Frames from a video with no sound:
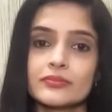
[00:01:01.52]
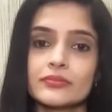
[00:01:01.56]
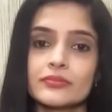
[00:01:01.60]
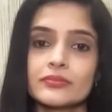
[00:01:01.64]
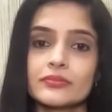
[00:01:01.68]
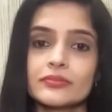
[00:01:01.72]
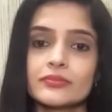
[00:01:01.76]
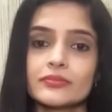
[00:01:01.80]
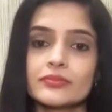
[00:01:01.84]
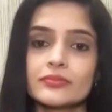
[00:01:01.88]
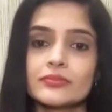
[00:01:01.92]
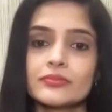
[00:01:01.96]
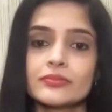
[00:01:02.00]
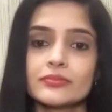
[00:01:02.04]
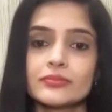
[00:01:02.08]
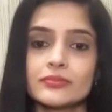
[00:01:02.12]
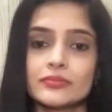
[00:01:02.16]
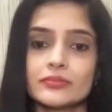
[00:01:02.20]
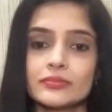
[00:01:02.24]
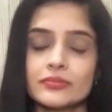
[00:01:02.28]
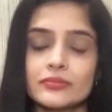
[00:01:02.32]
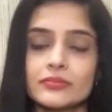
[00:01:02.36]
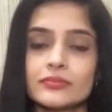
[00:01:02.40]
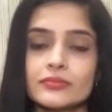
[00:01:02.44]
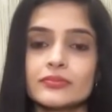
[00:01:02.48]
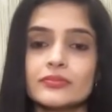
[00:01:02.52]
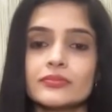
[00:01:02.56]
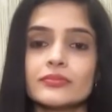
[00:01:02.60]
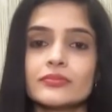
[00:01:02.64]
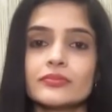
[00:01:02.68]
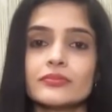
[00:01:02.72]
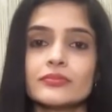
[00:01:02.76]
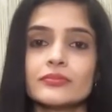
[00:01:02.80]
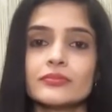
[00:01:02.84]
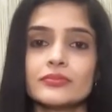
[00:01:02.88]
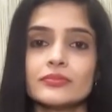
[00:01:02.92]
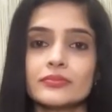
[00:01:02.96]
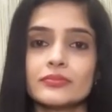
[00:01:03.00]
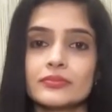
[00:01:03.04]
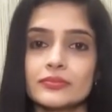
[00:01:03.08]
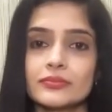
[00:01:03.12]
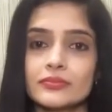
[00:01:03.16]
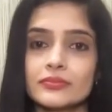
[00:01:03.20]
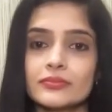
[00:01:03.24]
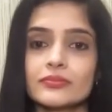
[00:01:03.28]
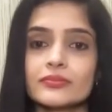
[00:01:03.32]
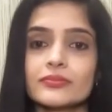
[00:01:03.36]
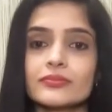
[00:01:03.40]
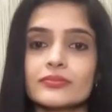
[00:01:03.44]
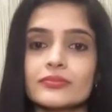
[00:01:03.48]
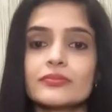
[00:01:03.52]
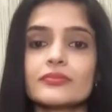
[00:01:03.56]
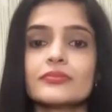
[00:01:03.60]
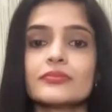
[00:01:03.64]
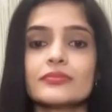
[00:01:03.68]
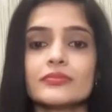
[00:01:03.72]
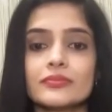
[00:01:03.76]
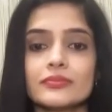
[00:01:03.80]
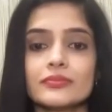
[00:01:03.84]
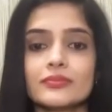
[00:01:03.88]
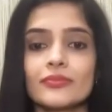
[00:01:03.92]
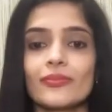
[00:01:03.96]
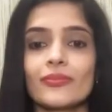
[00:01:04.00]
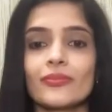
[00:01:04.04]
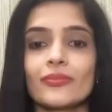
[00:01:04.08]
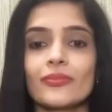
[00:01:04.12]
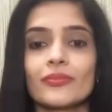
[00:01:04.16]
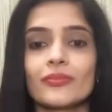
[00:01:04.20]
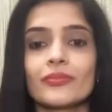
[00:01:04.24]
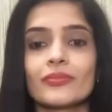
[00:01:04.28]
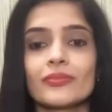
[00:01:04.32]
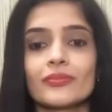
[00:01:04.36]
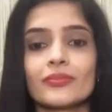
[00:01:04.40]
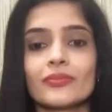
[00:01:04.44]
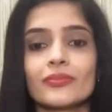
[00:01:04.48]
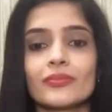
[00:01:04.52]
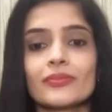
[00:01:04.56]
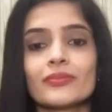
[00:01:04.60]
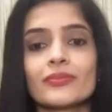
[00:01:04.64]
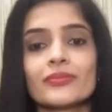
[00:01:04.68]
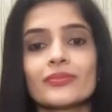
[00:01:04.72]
(silent)